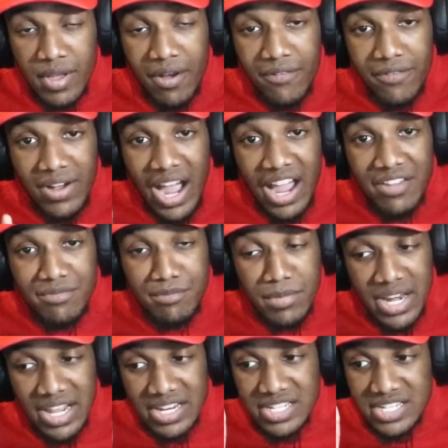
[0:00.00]
Five
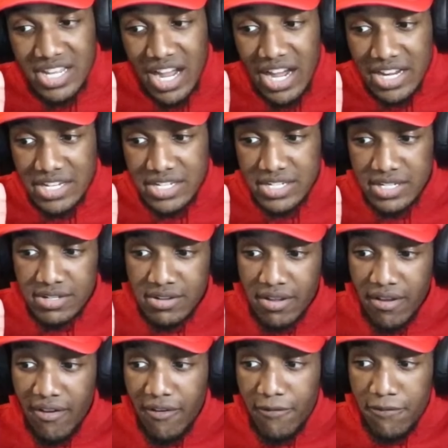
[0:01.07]
minutes, guys.
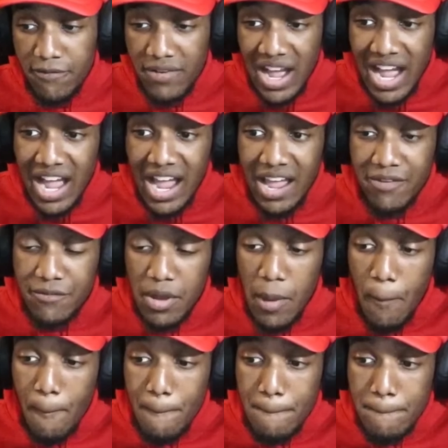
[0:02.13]
Five
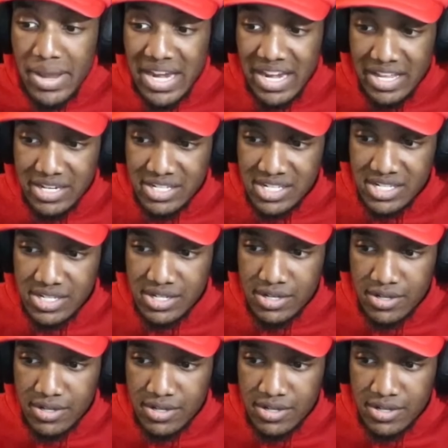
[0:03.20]
minutes.